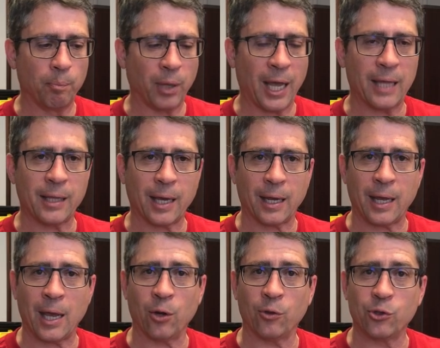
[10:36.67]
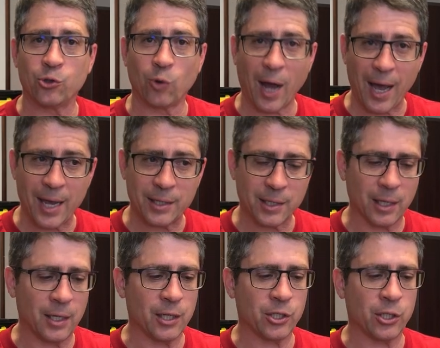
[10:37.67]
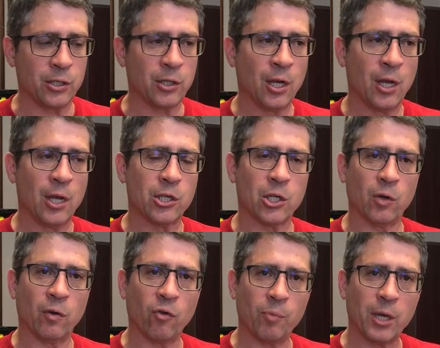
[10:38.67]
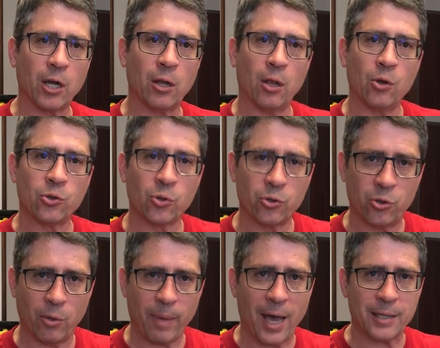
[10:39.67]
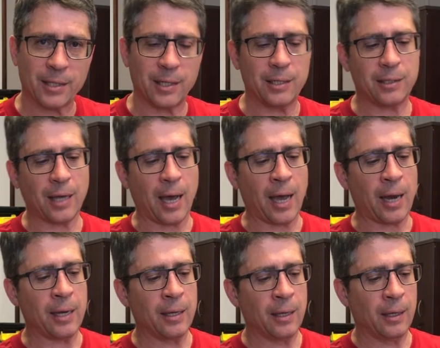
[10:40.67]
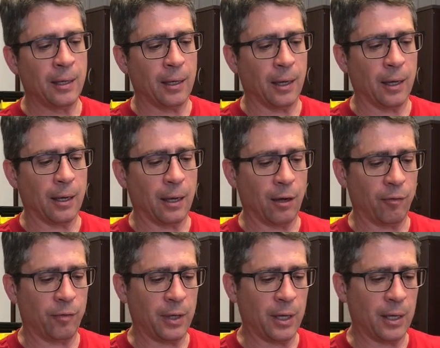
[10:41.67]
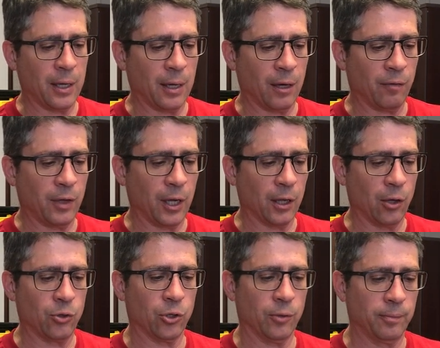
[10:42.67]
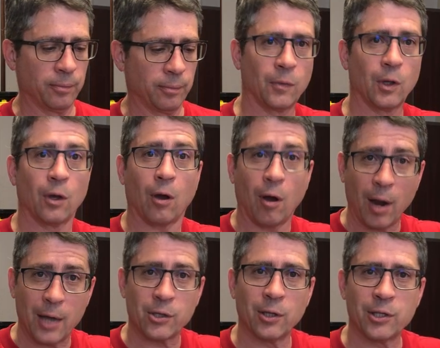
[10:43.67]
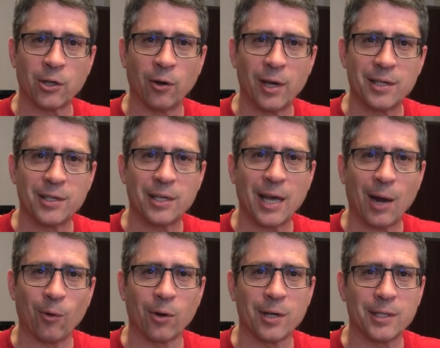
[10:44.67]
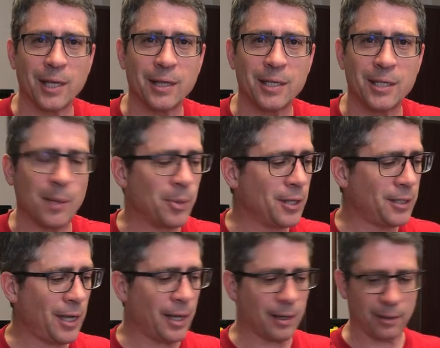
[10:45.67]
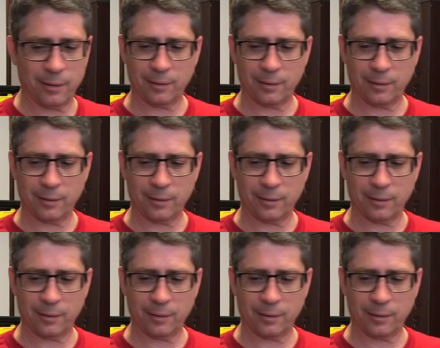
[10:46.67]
plant that can handle the driest conditions, so it will be closer to the basking side uh, of the uh, of the enclosure. All right, so let's go ahead and see how we're going to set these up in the tank.